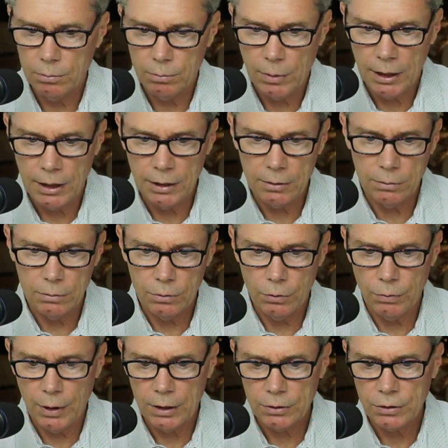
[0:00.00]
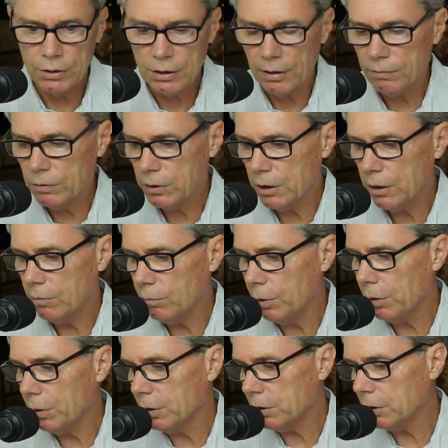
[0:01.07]
my 2017
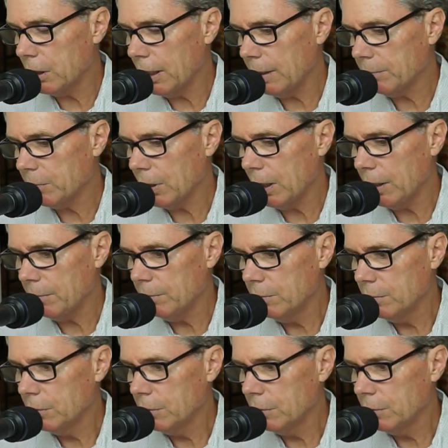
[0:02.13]
with this laptop